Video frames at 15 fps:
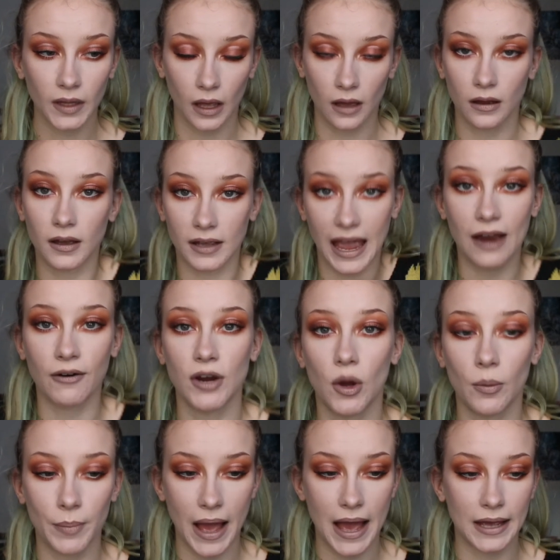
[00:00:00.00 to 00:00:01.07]
a, a
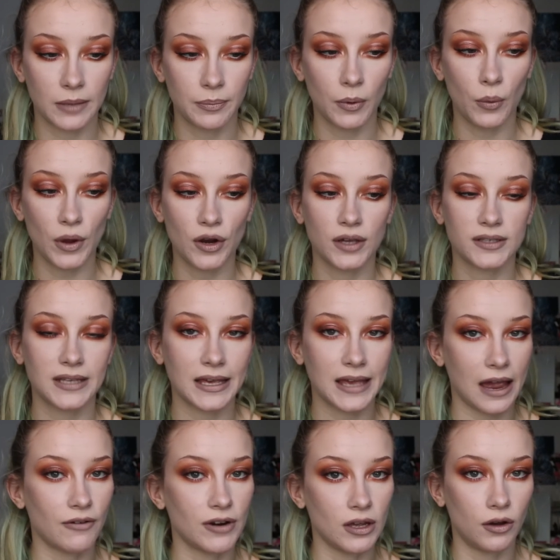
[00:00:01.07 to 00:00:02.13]
carry-on bag but when I say
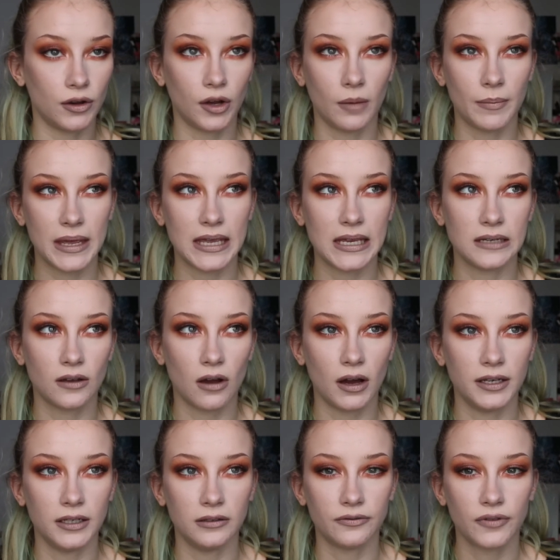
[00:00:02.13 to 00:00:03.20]
carry-on I mean
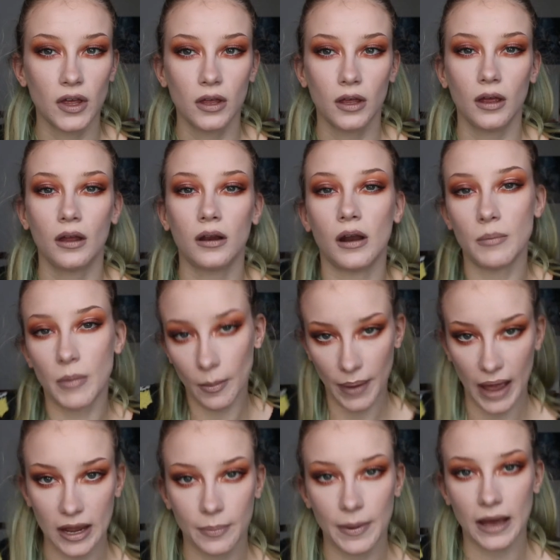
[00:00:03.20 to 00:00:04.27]
kind of like my
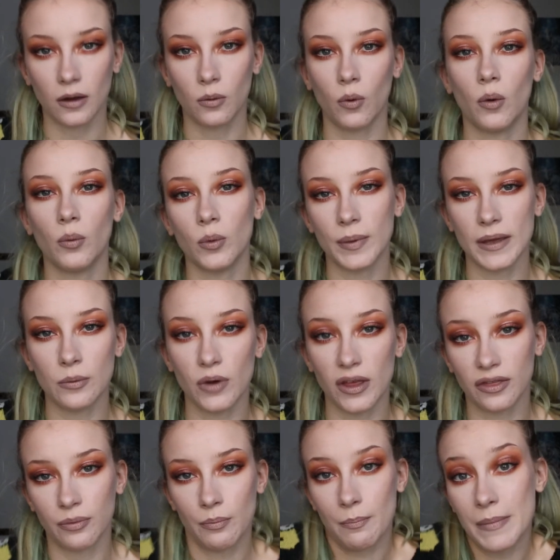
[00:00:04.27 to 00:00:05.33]
backpack what will be
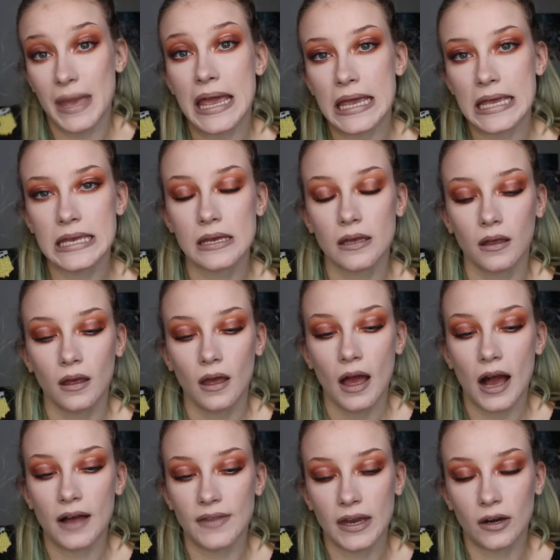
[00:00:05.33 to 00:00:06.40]
with me
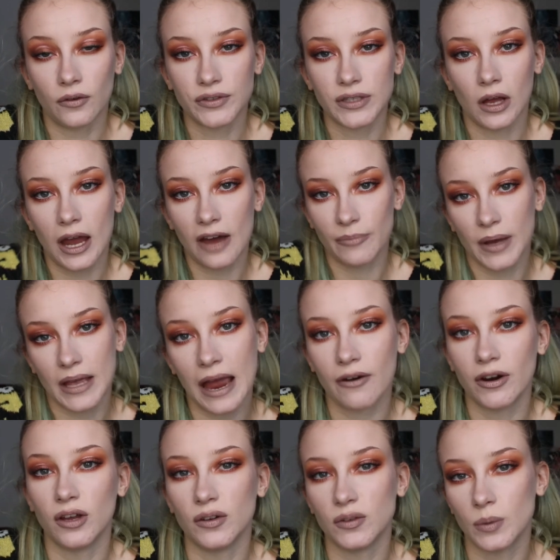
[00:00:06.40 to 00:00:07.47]
and then obviously I'll have my
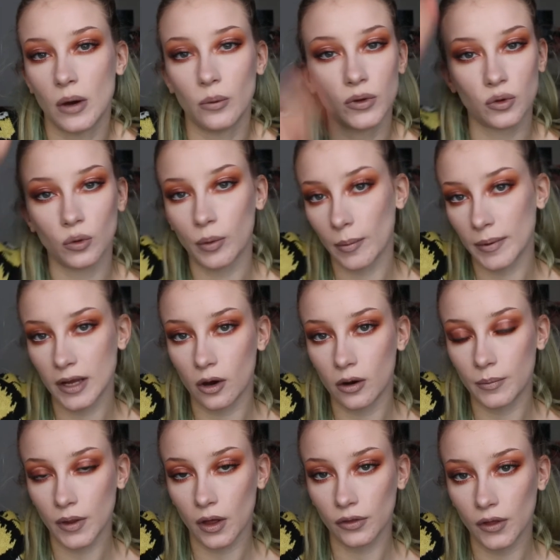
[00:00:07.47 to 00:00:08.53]
carry-on as well which will probably go
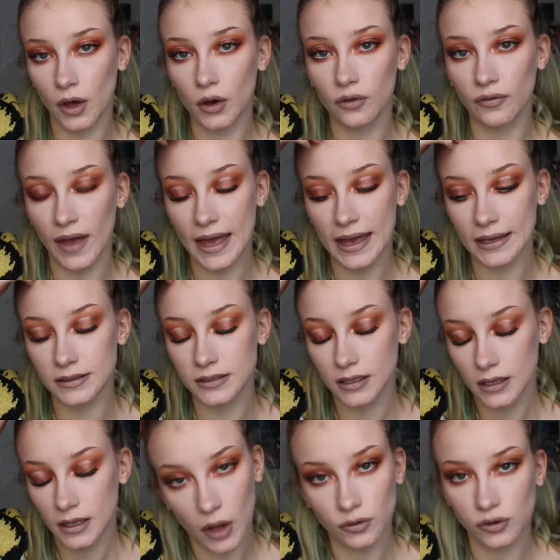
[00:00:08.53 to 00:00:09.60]
on, on the overhead
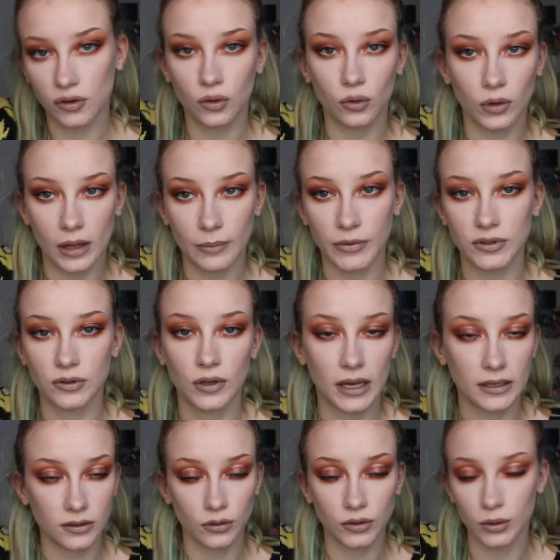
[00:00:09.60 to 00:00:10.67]
I'll just call that my
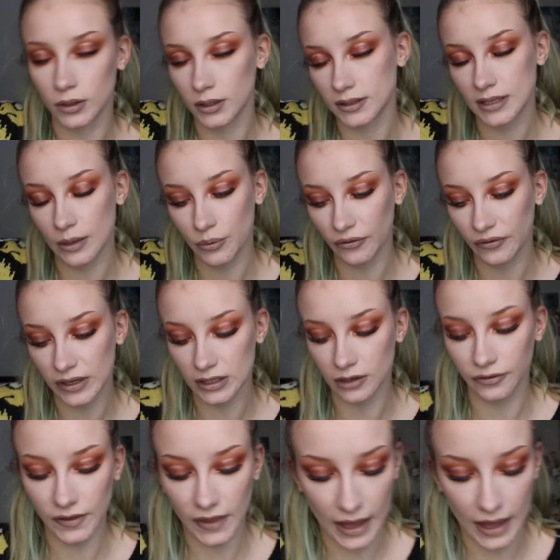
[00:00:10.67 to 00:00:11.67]
suitcase I'll do a separate video for